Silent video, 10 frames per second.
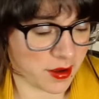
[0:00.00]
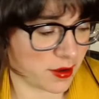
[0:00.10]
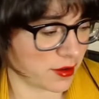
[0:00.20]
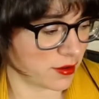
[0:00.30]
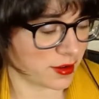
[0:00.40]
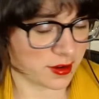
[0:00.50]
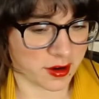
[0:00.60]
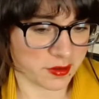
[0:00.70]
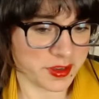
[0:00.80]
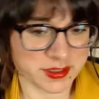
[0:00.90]
Ah,
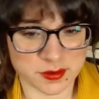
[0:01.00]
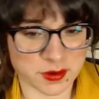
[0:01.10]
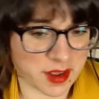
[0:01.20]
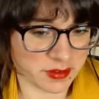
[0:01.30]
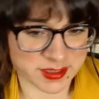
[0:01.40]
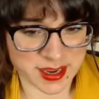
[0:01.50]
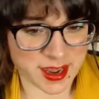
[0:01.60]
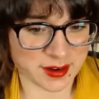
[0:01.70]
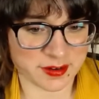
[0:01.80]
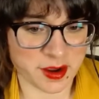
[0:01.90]
are these new levels
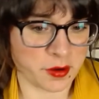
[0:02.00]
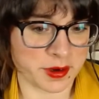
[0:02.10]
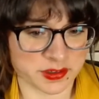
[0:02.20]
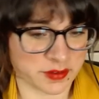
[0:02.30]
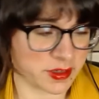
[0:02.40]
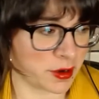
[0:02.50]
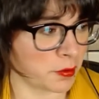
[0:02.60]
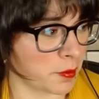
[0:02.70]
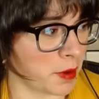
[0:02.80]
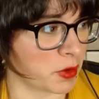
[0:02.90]
they added? No, I just have a
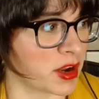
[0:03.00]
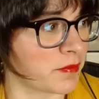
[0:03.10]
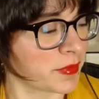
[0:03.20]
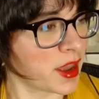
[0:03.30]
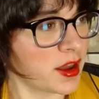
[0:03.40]
terrible memory."